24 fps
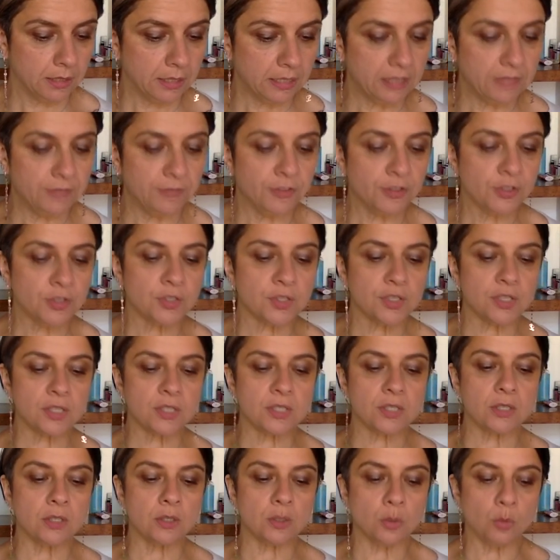In verse
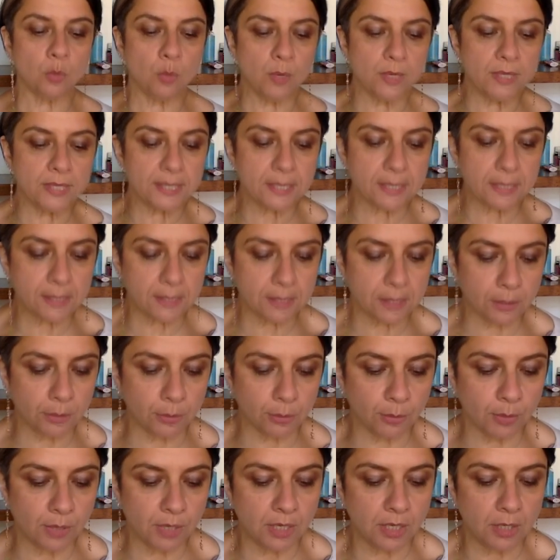62 and
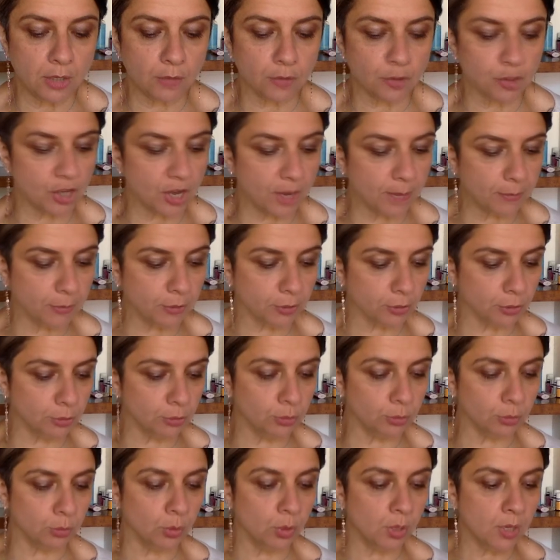63 of chapter
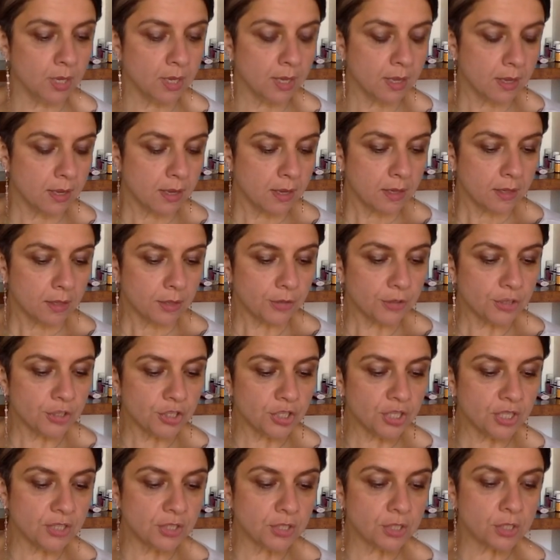2,
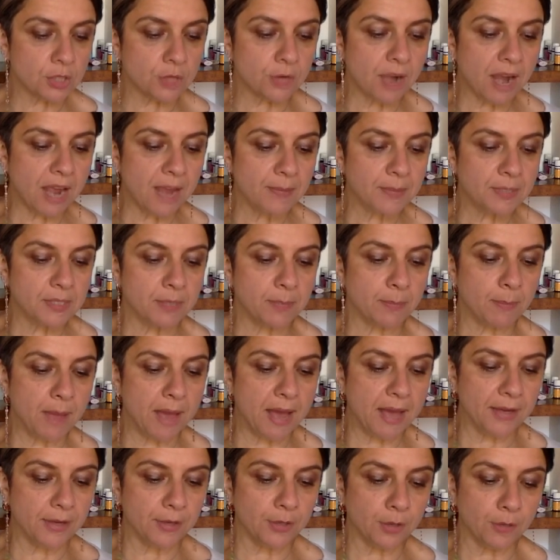Krishna describes the
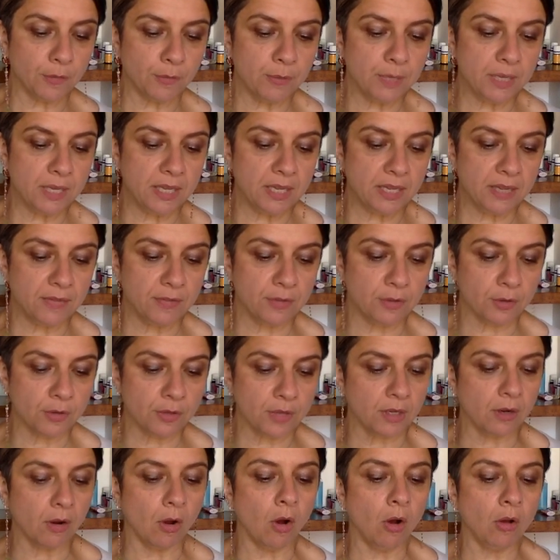pattern of behavior
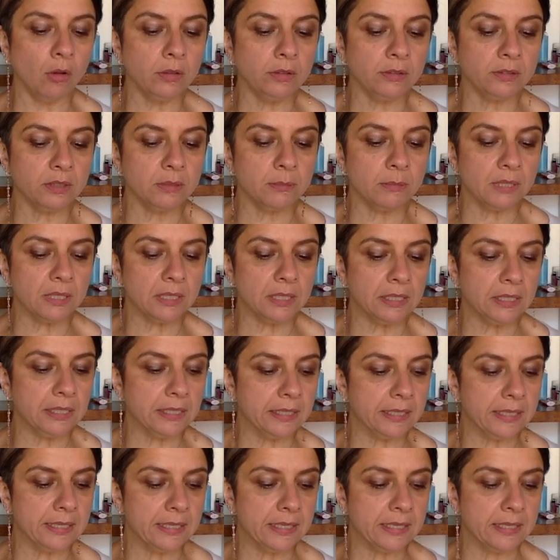that ultimately
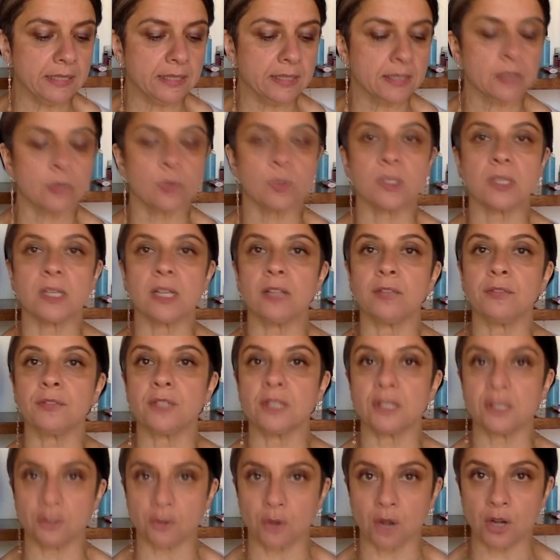leads to
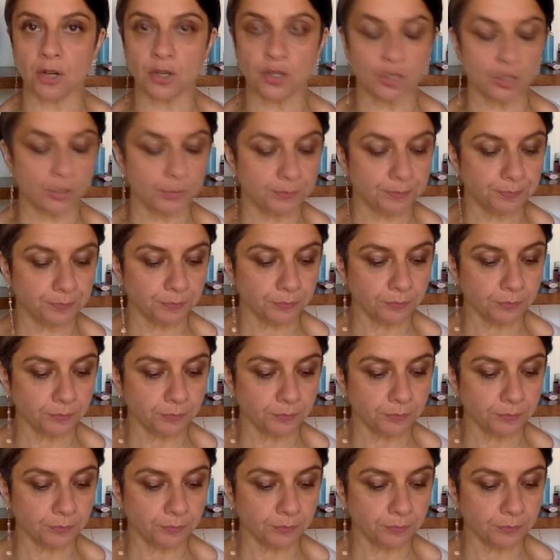self-destruction.